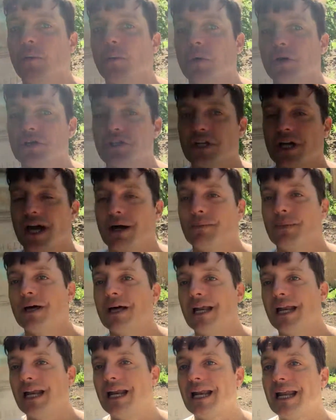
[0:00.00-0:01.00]
was
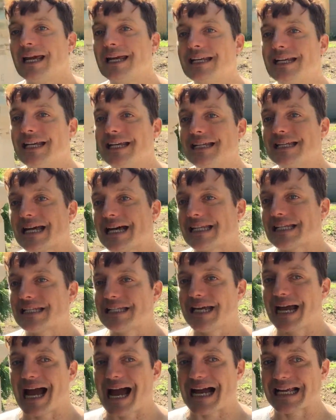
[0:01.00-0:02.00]
um, Lady
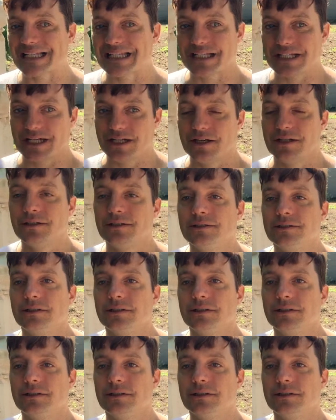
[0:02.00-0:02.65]
Nancy Astor,